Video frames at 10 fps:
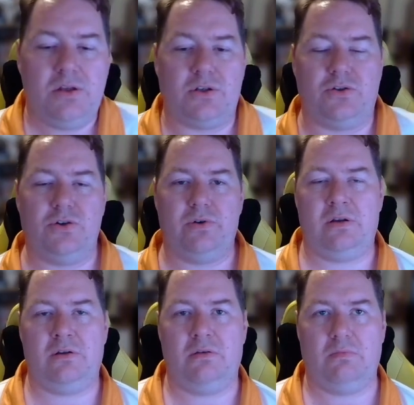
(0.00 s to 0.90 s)
So
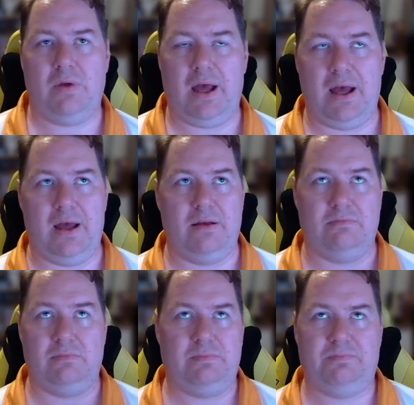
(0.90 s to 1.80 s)
during
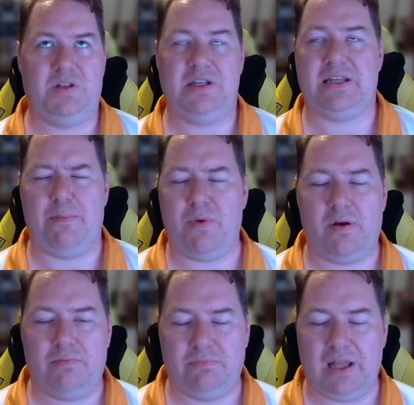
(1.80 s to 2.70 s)

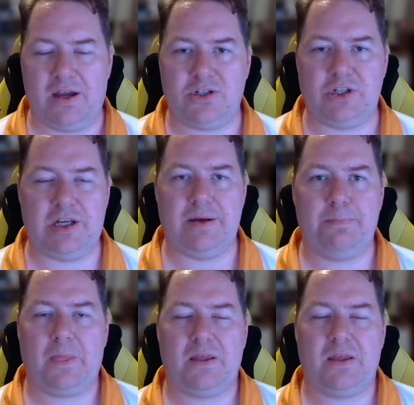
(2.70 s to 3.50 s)
December last year,